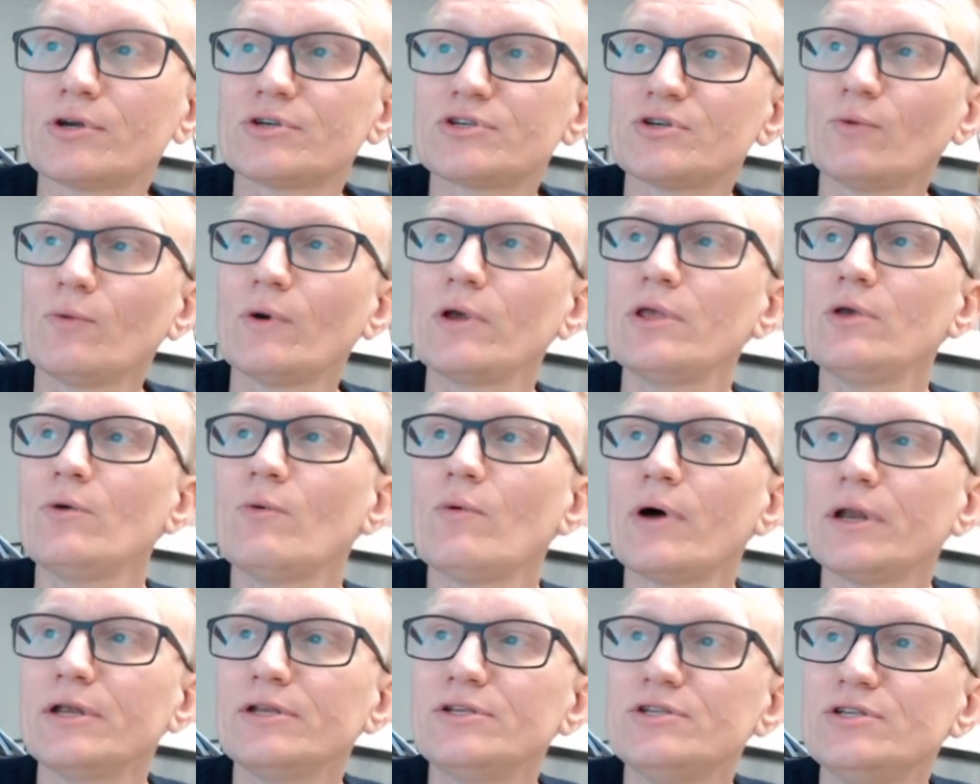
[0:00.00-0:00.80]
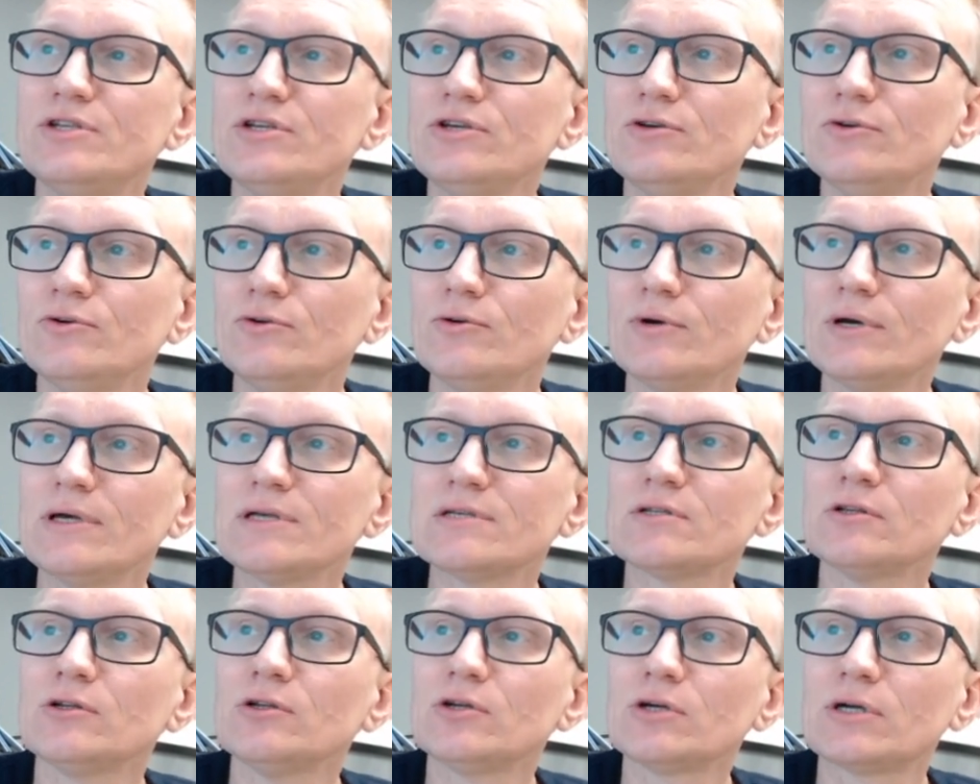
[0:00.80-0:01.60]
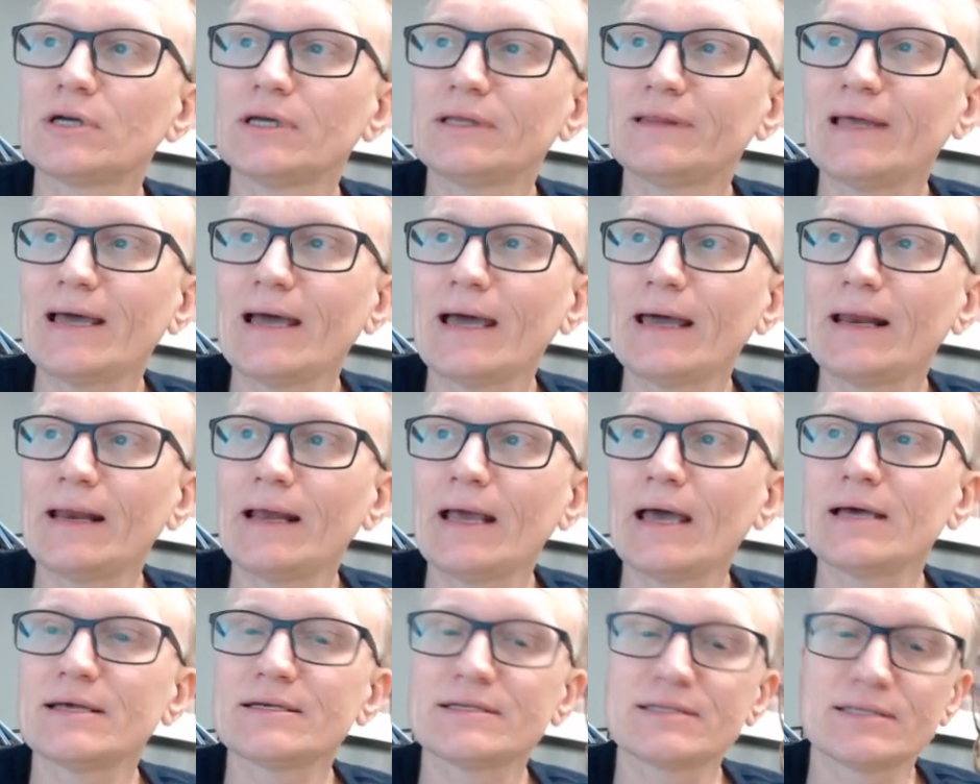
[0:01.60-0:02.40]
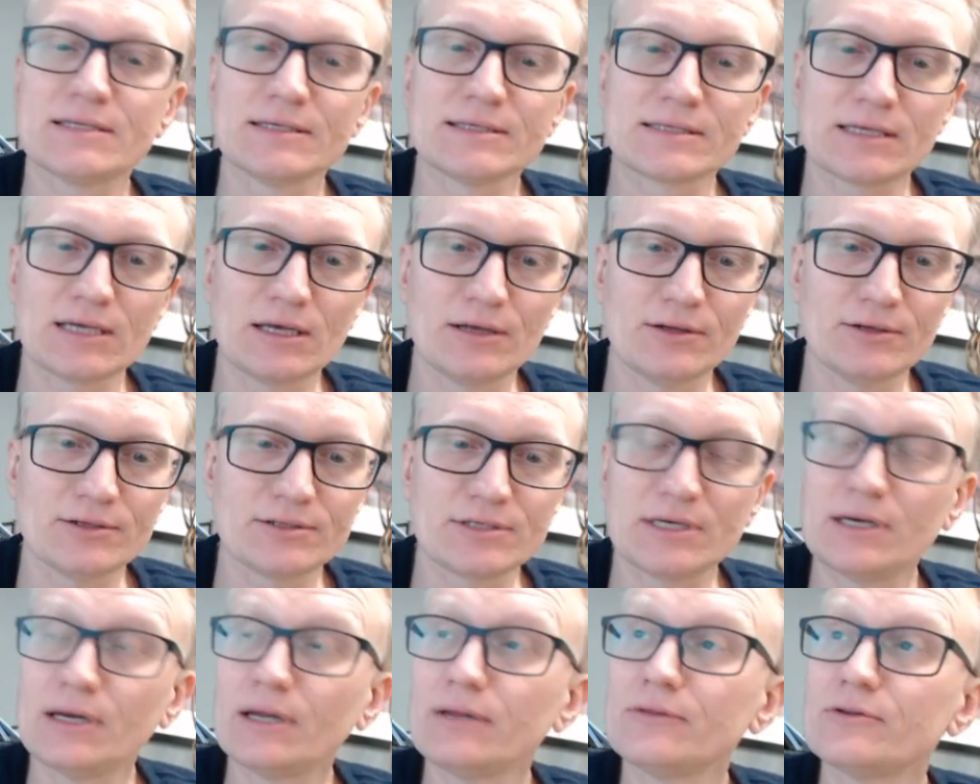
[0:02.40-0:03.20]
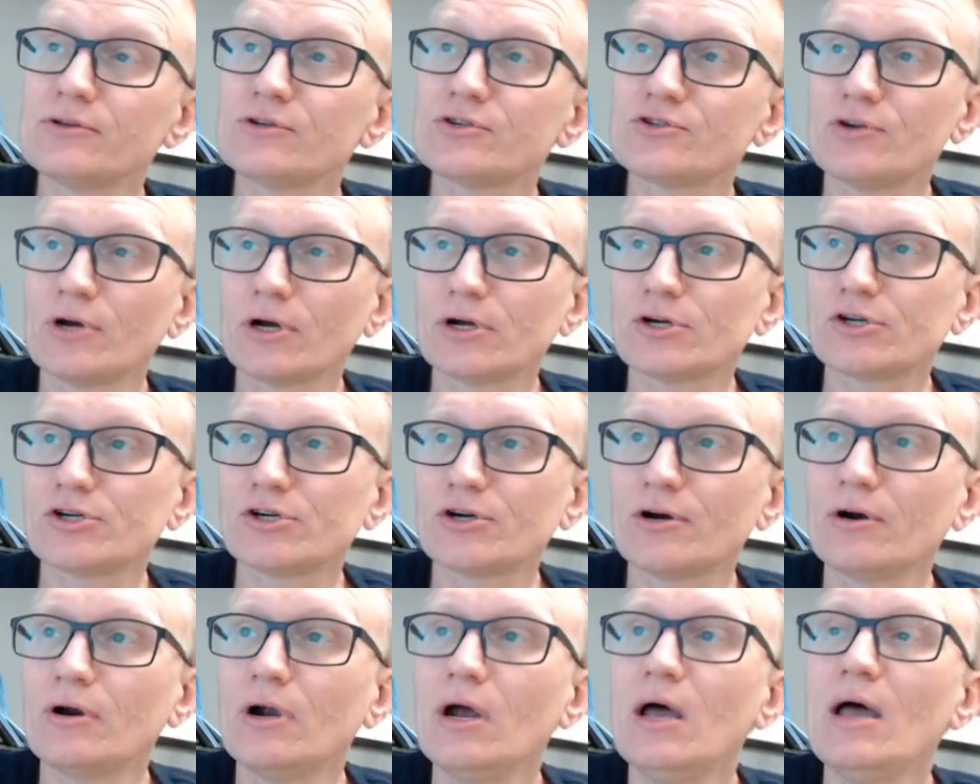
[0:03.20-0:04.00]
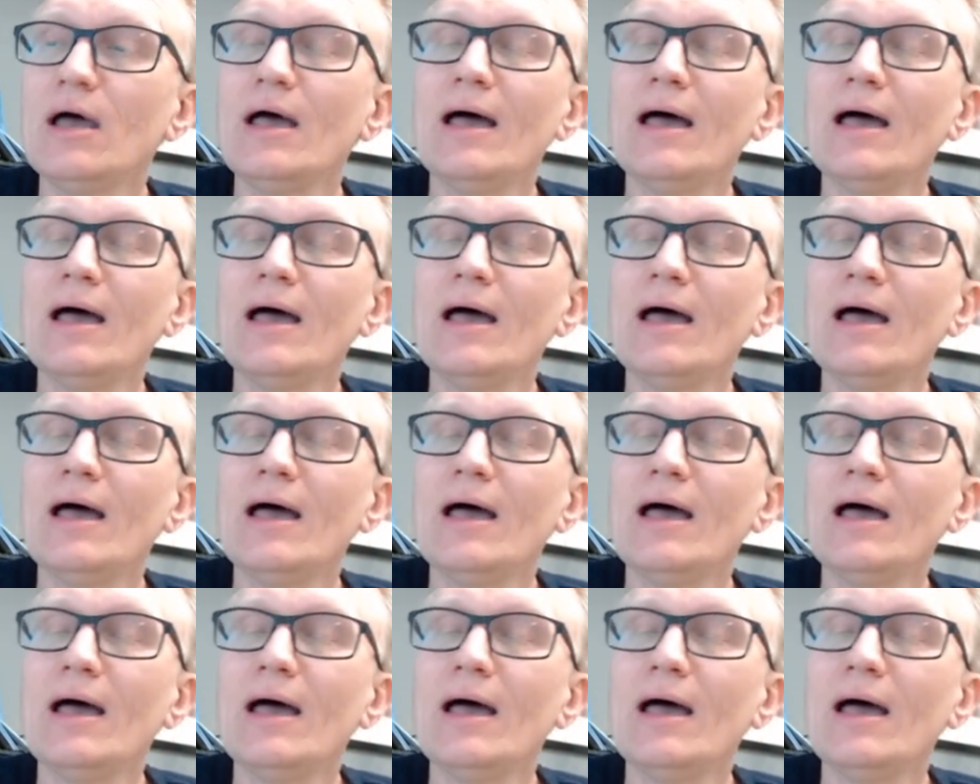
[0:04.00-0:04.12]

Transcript: So what you want to do is look at that as the skeleton and the structure.